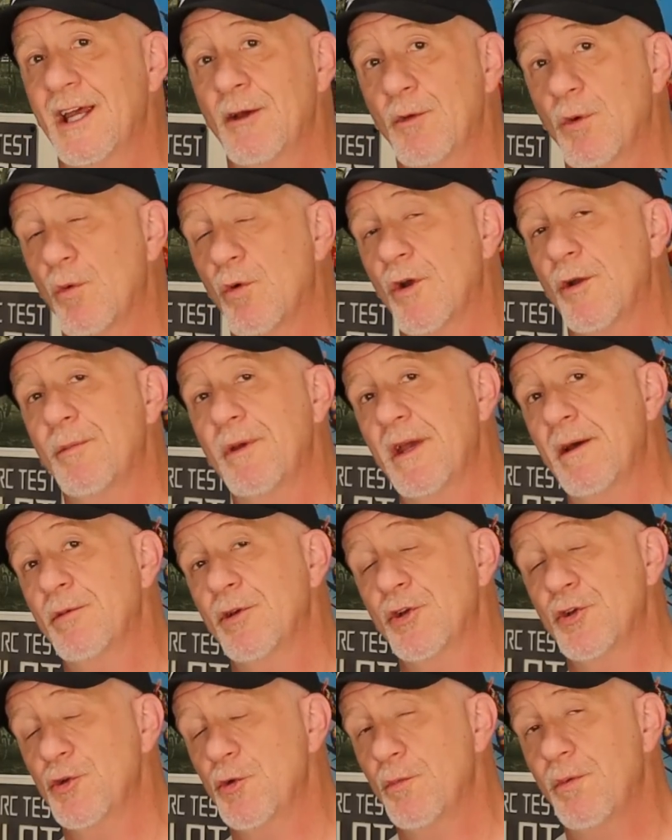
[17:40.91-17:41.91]
and we want to be able
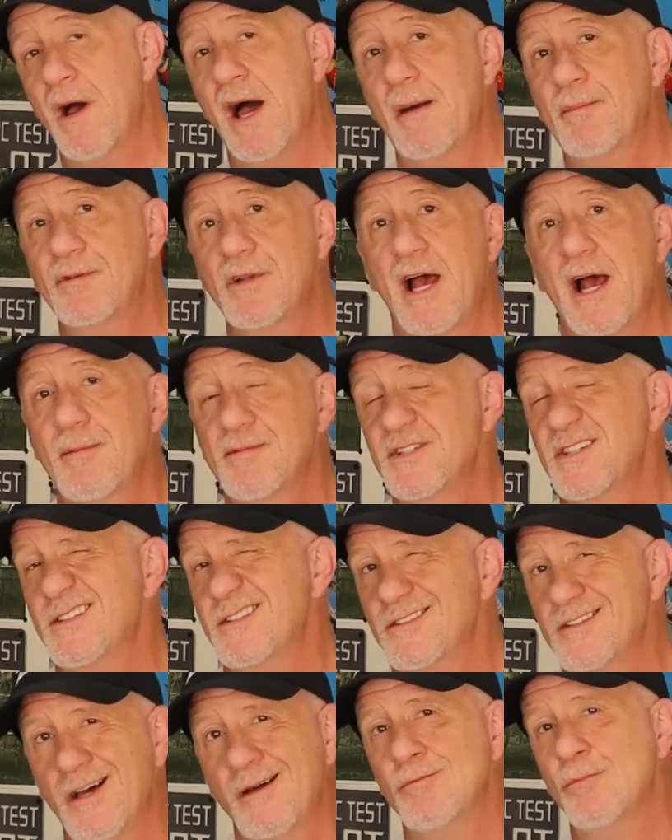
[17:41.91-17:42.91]
to do pop tops
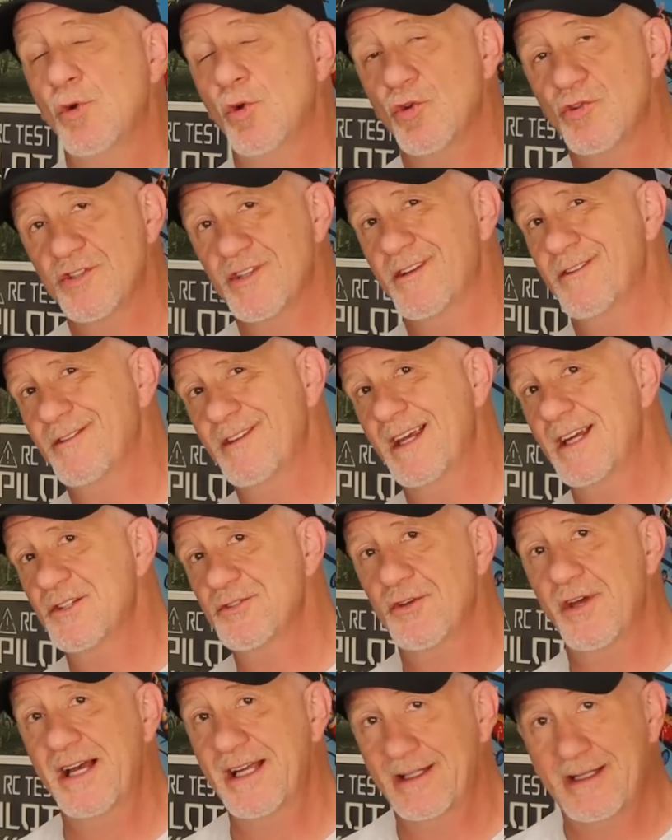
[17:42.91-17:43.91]
and tumbles and
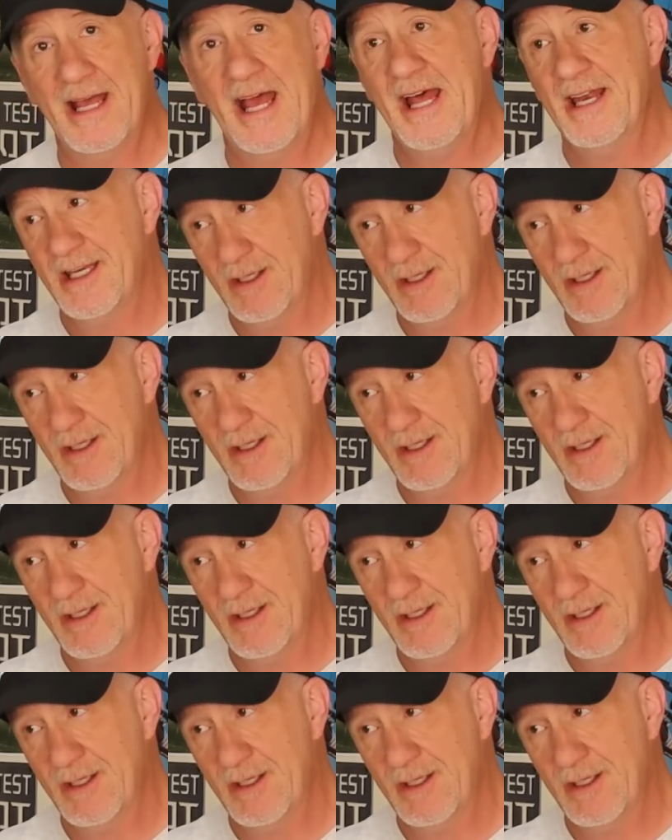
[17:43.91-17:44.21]
things like that,